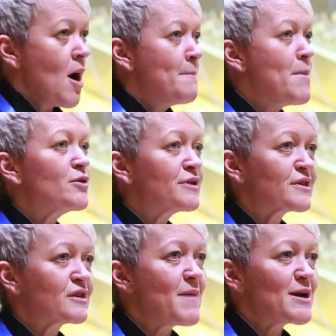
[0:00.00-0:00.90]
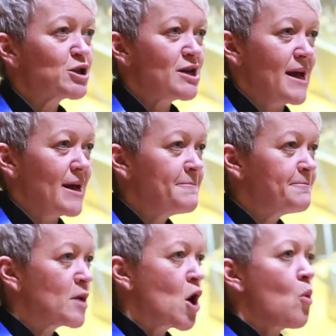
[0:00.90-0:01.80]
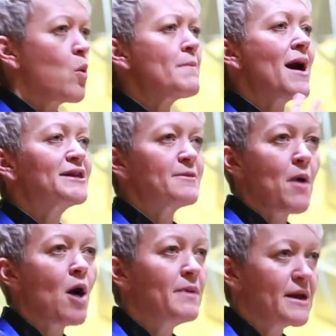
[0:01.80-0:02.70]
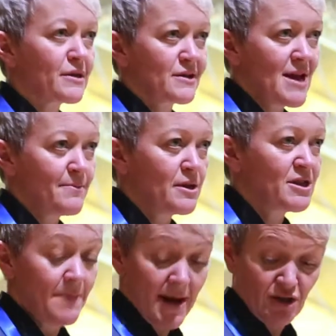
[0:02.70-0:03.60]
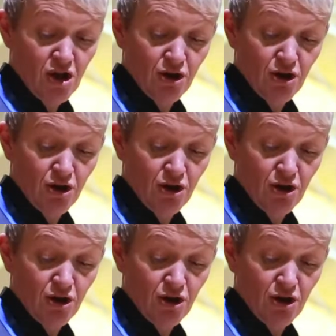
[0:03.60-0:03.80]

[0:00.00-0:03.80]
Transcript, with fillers: Most especially, we made a public statement about